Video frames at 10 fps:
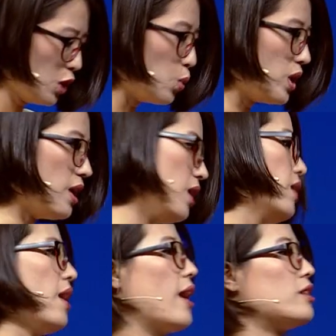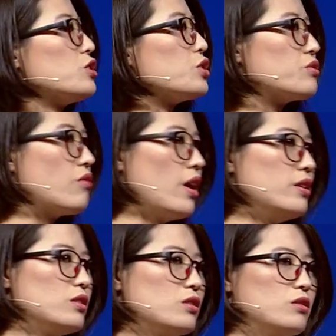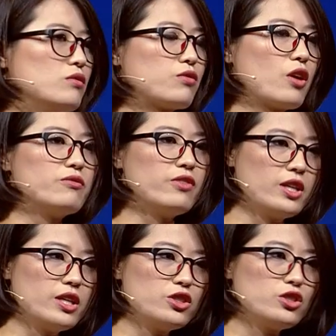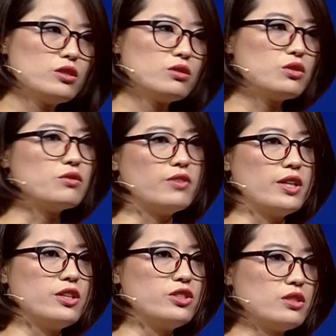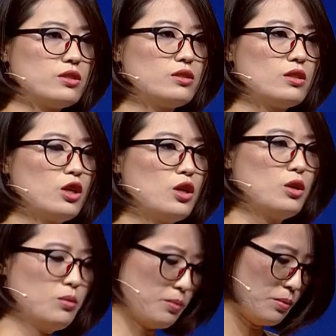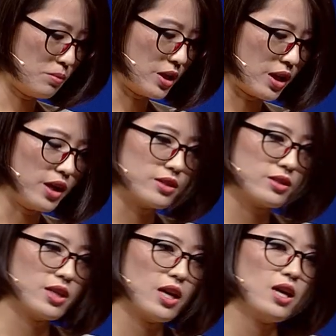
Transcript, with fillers: We had to run from village to villages, because